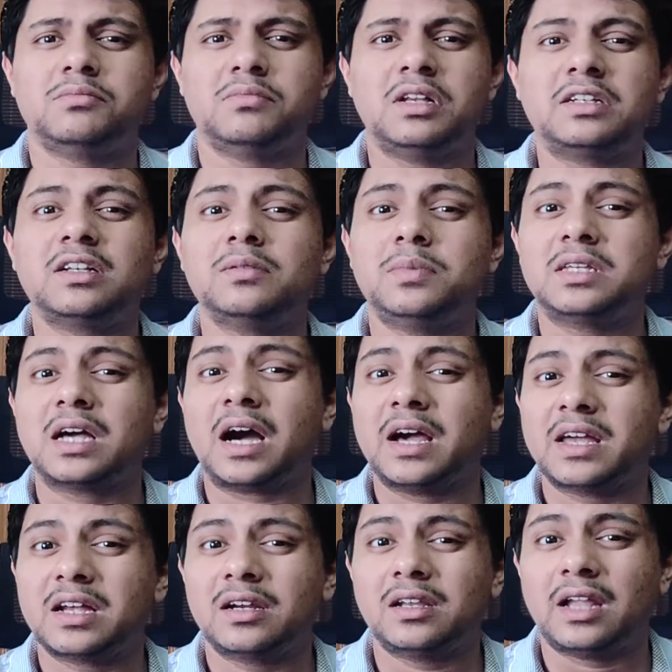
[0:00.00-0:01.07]
little bit
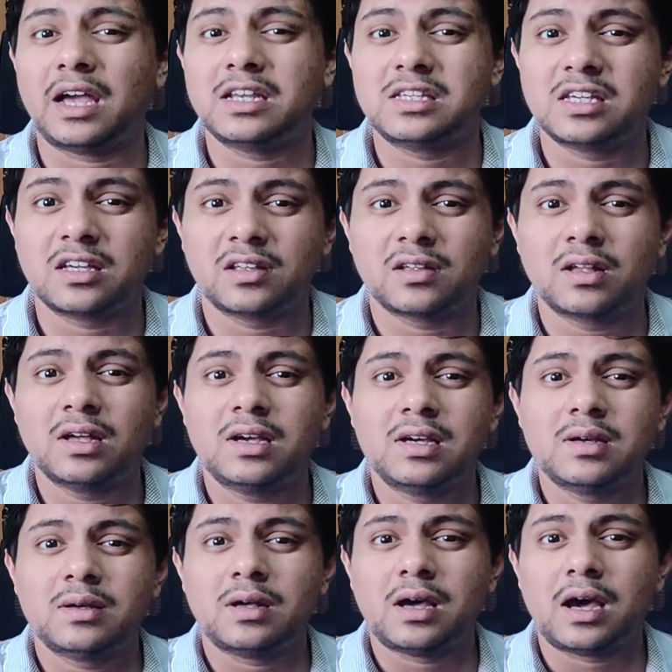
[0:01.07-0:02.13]
higher lighting,
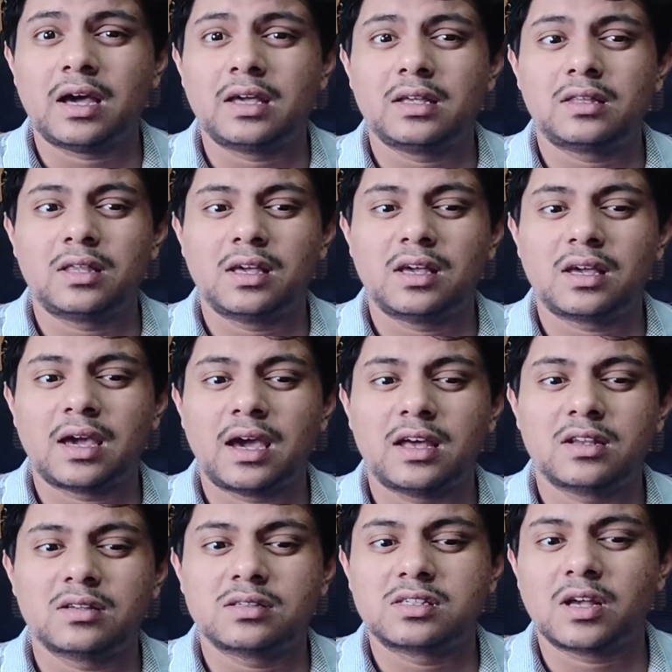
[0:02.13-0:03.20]
I think,
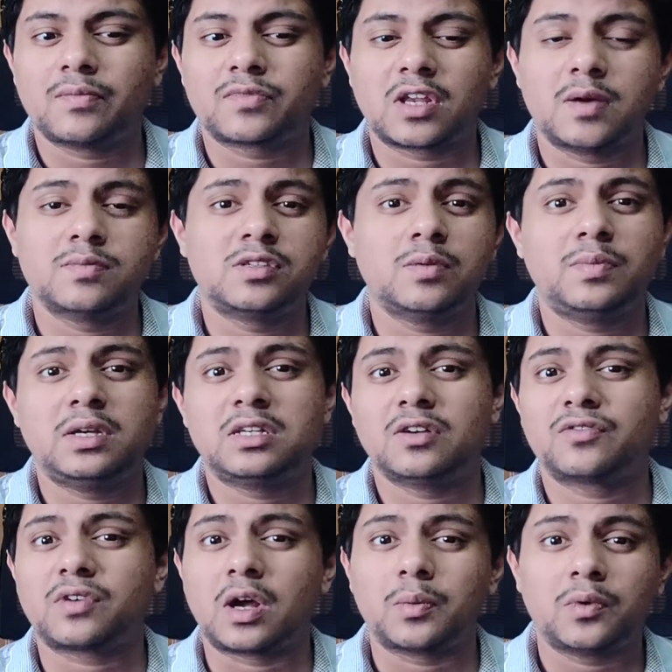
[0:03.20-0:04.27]
and sometimes a bit
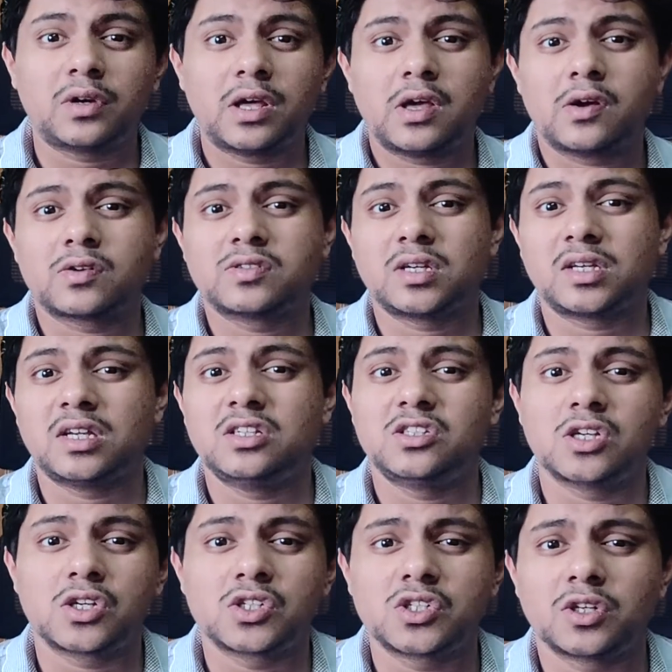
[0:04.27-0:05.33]
of carbon dioxide
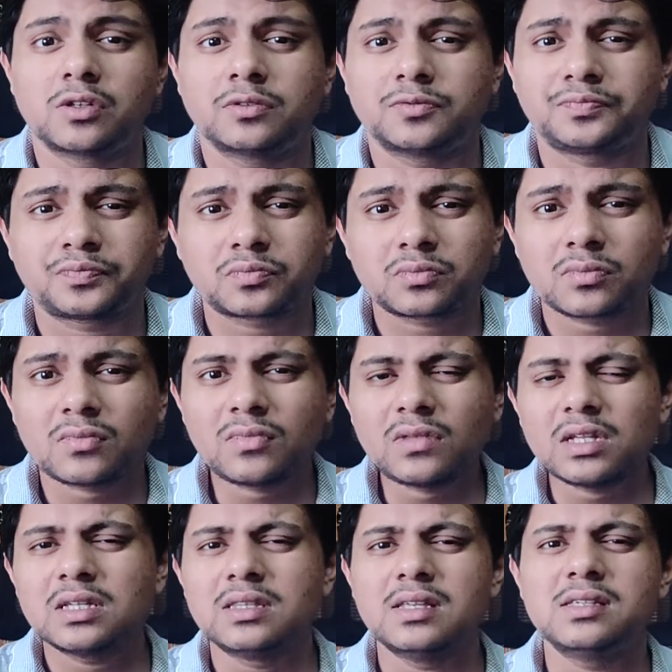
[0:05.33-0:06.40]
injection,
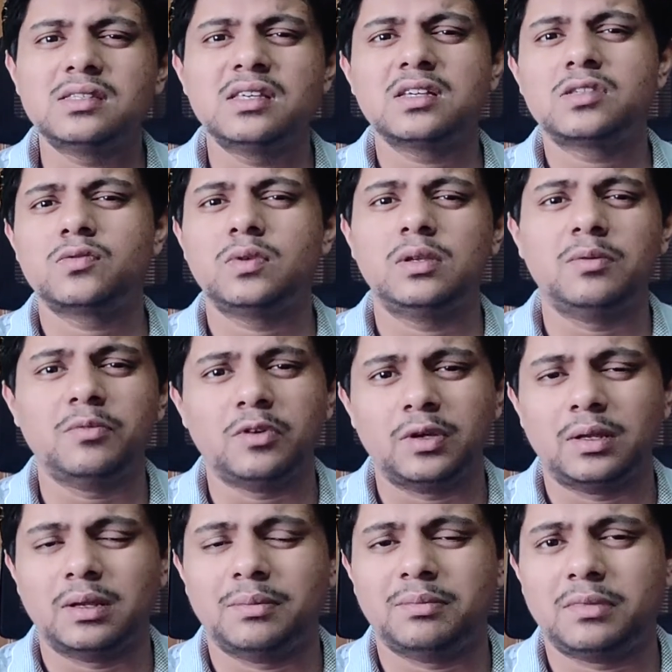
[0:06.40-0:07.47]
these things will
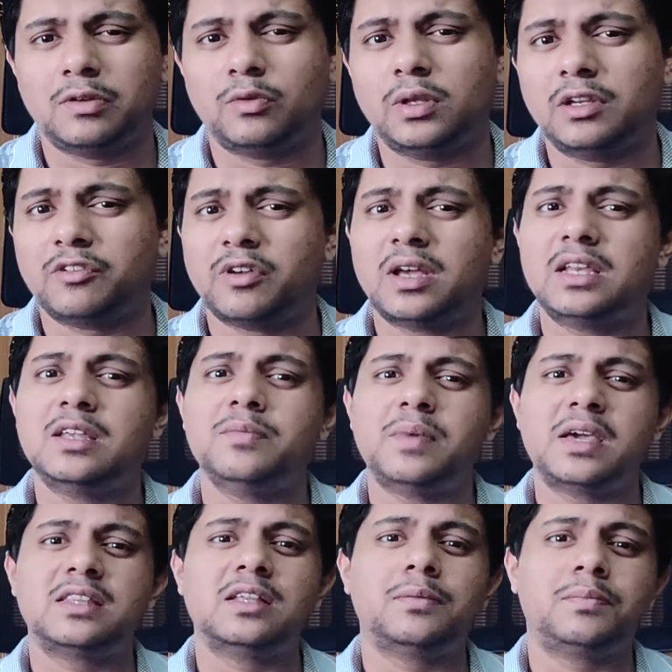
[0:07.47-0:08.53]
really
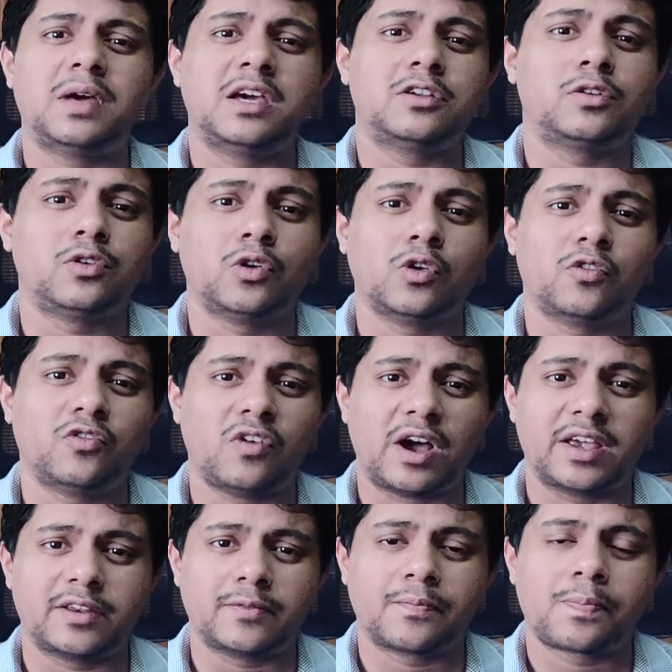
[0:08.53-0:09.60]
make the plant grow
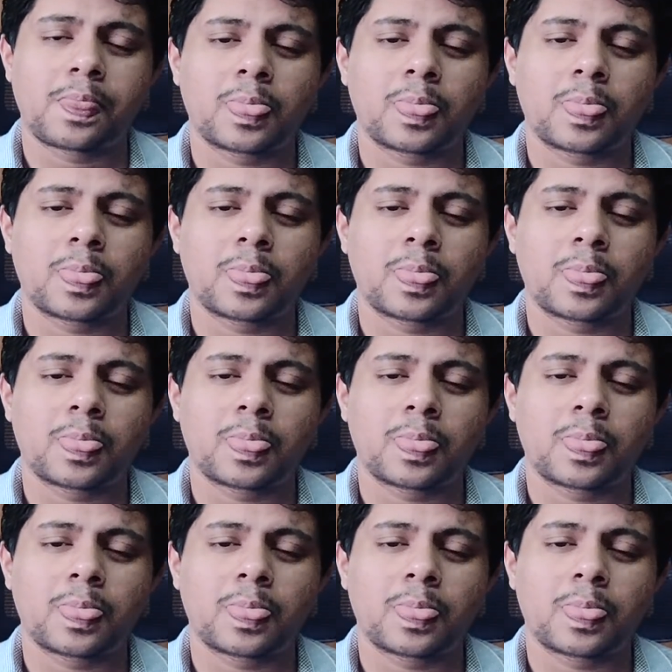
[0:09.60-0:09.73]
fine.